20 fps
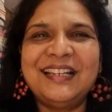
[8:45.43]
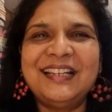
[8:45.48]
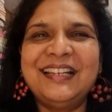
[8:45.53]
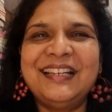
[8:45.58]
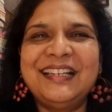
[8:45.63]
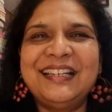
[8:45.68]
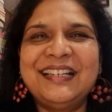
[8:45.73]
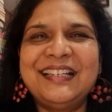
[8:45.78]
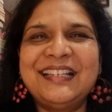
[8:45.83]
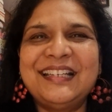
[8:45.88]

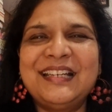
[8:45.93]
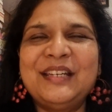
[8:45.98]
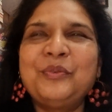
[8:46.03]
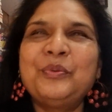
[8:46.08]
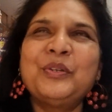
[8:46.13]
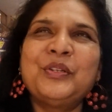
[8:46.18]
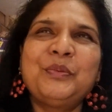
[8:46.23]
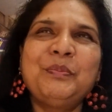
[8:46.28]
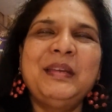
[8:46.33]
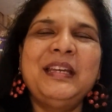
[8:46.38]
and it
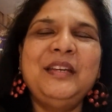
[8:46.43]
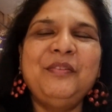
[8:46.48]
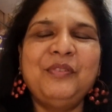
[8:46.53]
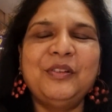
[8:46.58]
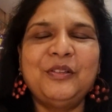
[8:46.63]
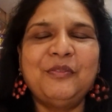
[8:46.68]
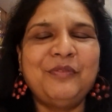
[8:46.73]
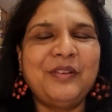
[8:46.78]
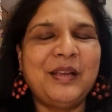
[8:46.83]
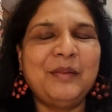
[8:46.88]
was mainly for
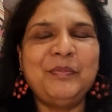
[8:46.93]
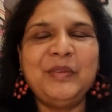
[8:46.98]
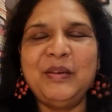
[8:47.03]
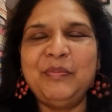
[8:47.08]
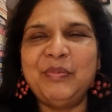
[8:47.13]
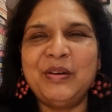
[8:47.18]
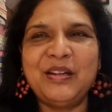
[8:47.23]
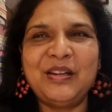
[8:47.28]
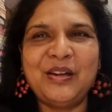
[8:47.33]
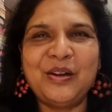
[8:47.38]
the family
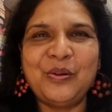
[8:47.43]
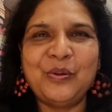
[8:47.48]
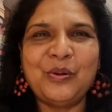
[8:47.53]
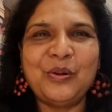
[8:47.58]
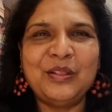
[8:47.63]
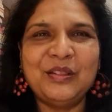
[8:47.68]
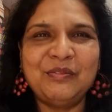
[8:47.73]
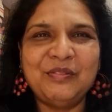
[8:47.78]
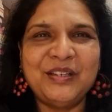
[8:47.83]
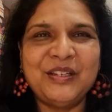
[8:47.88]
but now
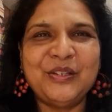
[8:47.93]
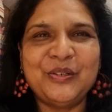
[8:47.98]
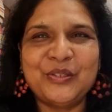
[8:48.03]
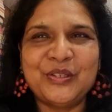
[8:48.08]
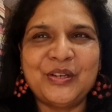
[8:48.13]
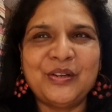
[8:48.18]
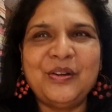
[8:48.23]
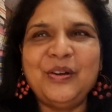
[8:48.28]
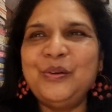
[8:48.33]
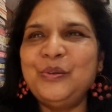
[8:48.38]
all the videos
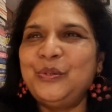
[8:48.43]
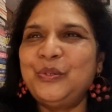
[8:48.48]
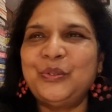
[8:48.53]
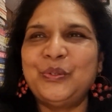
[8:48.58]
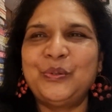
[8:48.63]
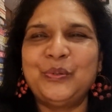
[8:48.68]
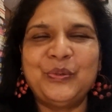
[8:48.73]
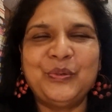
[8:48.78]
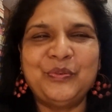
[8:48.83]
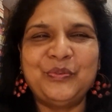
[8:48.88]
are out
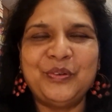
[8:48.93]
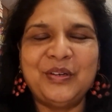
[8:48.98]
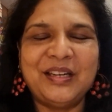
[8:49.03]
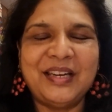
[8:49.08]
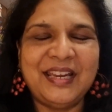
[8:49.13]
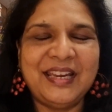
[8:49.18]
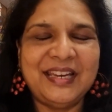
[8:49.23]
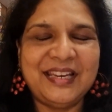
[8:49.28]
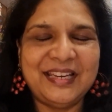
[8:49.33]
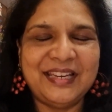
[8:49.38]
so if you
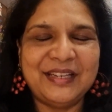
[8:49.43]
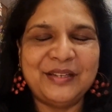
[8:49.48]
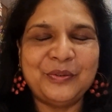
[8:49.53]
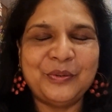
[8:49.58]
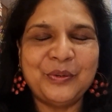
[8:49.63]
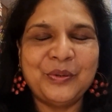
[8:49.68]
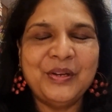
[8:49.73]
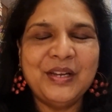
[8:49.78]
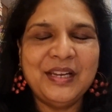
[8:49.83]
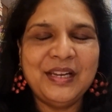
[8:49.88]
like you know
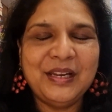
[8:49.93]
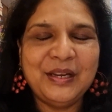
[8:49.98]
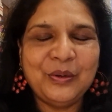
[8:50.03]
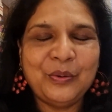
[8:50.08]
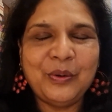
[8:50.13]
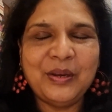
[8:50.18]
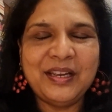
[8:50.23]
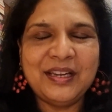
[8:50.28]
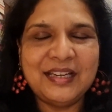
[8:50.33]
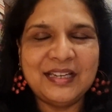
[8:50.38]

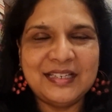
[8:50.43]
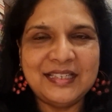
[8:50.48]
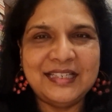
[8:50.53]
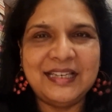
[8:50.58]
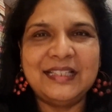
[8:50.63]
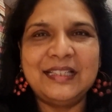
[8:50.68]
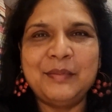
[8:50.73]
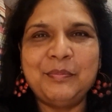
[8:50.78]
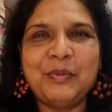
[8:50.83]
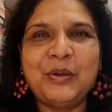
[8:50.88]
go ahead and
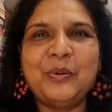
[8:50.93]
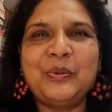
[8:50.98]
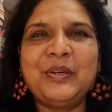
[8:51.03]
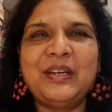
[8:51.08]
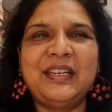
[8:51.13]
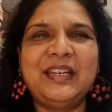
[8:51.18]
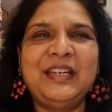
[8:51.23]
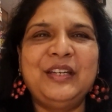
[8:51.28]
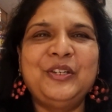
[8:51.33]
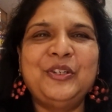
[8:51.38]
check them out
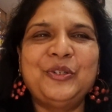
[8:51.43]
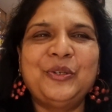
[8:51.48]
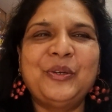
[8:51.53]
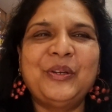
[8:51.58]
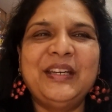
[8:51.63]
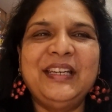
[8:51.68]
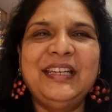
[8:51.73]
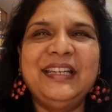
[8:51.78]
and enjoy